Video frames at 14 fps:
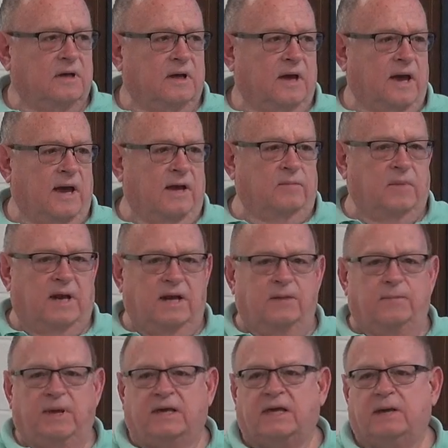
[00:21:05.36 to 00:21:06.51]
And many
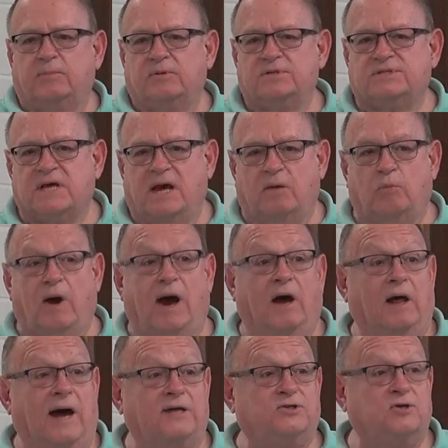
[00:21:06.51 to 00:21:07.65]
beekeepers say, well,
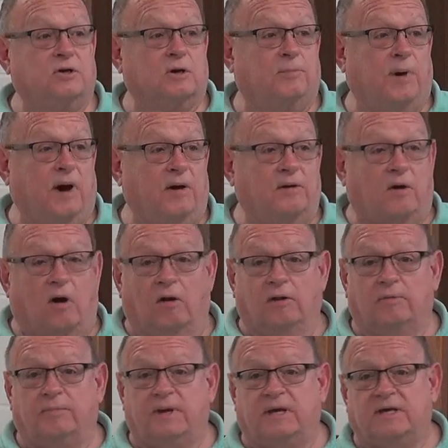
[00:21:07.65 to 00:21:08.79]
I took apart all the
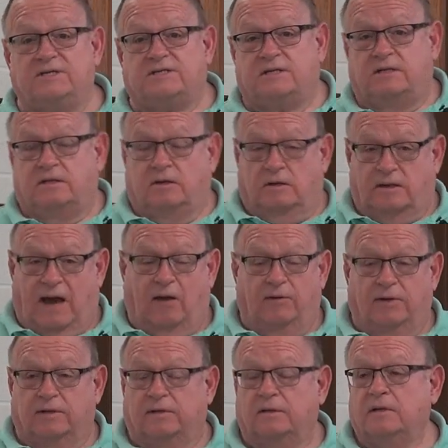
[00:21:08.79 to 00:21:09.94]
bees and they're
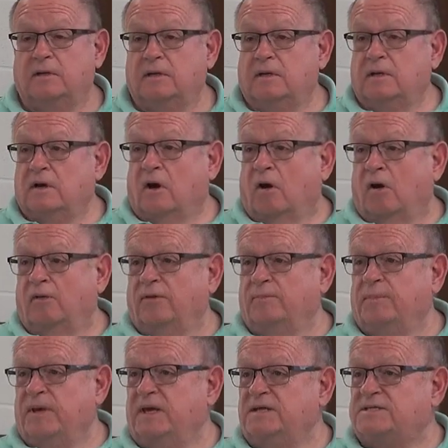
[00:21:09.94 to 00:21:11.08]
counted, all the
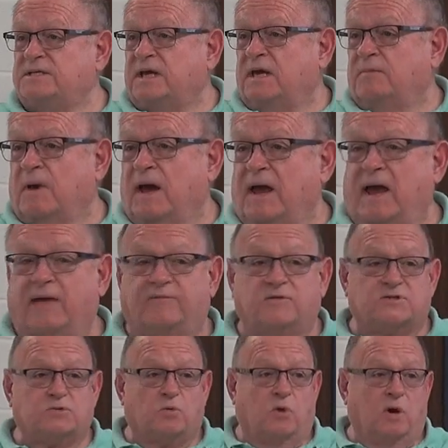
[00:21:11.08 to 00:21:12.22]
bees in my after
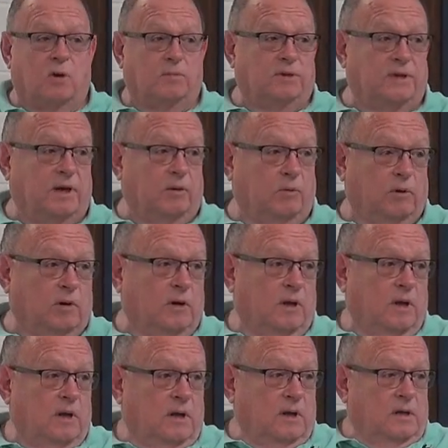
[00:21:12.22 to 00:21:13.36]
swarm, and there were
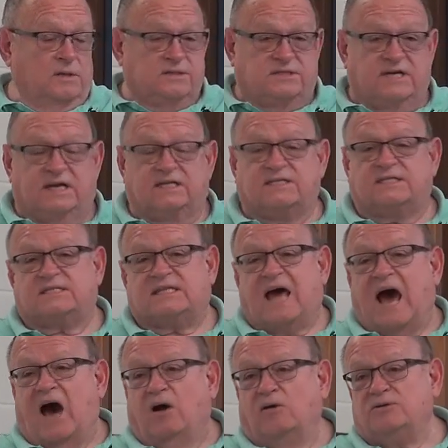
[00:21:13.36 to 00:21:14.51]

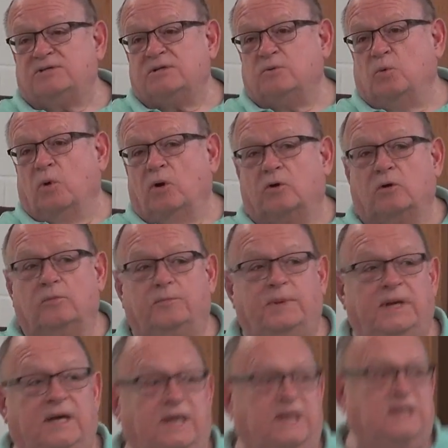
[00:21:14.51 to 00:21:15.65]
6,000 worker
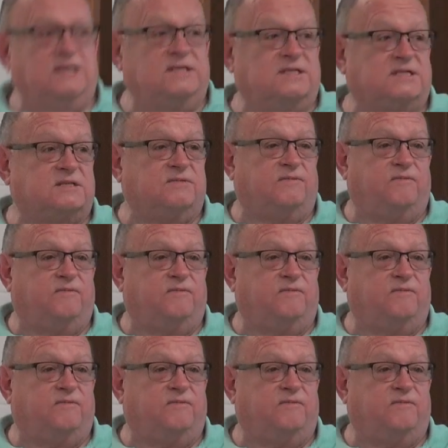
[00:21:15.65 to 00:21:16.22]
bees,